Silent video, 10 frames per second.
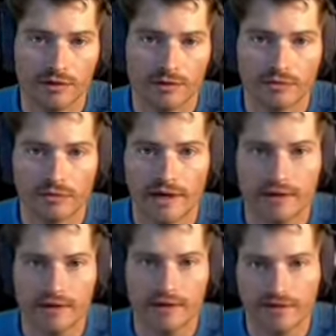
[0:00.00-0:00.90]

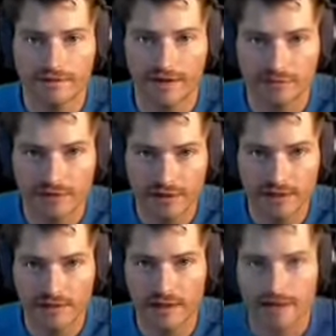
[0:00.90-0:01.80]
rate is at
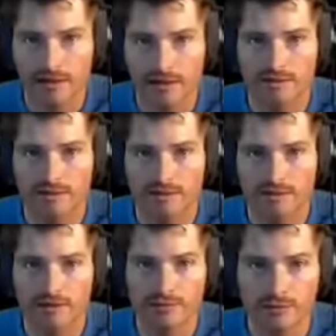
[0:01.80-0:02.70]
5%, like a lot of
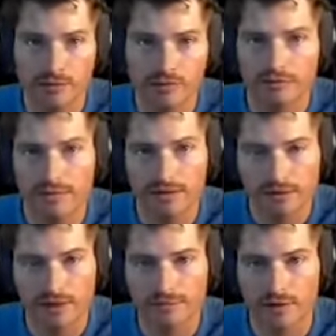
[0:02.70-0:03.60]
these MOOCs,
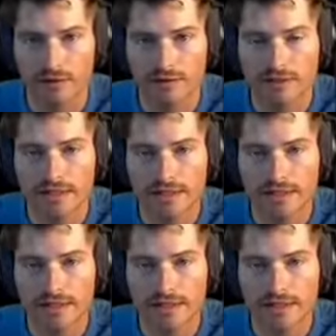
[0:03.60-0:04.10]
masterclass models,